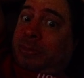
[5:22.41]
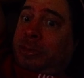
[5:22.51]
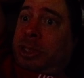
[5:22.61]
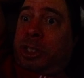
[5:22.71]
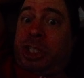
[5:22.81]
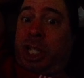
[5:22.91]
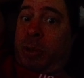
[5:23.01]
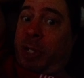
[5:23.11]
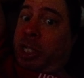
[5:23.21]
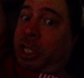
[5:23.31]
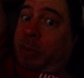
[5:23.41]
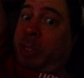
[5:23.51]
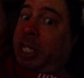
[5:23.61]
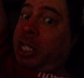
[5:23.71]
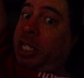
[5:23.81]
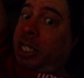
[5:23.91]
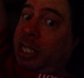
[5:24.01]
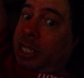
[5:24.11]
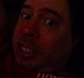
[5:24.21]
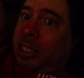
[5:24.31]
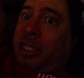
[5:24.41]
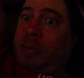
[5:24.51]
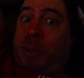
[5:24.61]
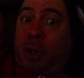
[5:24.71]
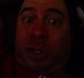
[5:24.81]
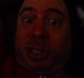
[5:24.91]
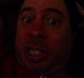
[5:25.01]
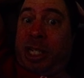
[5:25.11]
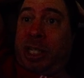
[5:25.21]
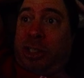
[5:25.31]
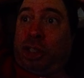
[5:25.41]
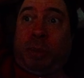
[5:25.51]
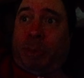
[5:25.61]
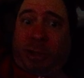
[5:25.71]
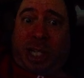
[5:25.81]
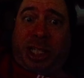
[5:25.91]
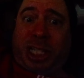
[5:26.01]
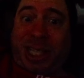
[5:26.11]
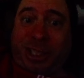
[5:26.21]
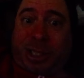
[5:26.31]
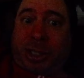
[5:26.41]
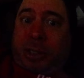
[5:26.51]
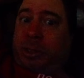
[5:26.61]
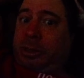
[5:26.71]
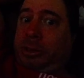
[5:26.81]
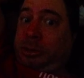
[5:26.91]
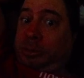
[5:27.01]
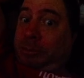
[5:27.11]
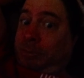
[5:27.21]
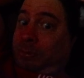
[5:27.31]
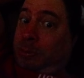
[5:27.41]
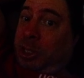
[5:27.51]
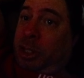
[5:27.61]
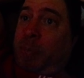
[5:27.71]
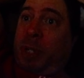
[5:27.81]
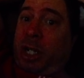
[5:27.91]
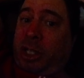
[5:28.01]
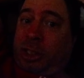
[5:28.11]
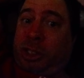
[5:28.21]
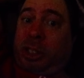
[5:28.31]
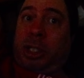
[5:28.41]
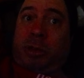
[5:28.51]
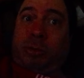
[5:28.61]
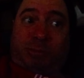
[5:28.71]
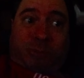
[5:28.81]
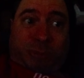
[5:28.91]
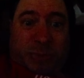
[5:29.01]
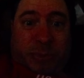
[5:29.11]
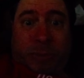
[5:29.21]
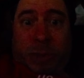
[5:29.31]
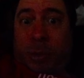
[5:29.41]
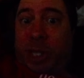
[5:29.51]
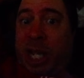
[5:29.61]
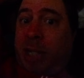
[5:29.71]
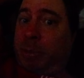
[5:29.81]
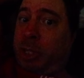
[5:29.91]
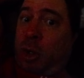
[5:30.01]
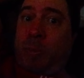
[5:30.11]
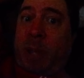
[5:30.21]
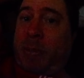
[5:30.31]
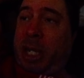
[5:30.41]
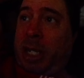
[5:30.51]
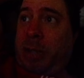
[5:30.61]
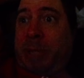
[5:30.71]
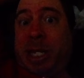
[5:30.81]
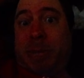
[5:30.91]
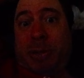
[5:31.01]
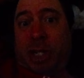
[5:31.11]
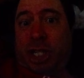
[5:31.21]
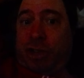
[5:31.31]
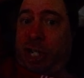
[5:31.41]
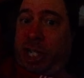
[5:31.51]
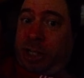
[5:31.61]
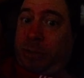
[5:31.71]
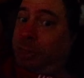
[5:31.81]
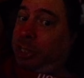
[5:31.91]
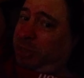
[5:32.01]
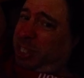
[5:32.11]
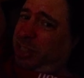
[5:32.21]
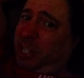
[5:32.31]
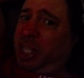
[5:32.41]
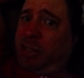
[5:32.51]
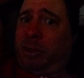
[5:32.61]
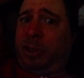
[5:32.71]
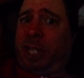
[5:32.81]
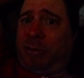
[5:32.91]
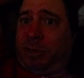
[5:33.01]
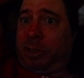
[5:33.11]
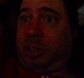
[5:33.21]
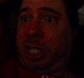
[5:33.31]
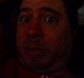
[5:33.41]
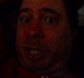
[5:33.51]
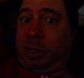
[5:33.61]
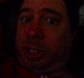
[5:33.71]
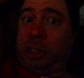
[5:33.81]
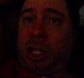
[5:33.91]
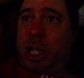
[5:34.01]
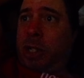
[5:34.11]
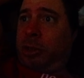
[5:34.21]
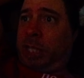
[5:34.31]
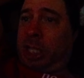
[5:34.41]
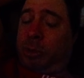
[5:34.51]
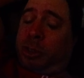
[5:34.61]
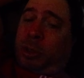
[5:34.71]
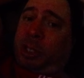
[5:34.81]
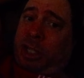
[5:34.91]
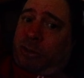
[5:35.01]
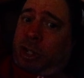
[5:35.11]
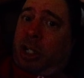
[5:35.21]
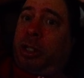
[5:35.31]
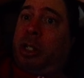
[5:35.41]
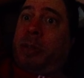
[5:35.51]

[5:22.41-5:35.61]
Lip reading: is Jay White gonna be part of the super elite with the Bucks? With Adam Cole, Bebe, and maybe Red Dragon? What does Red Dragon really have to think about this? Because as we saw later on,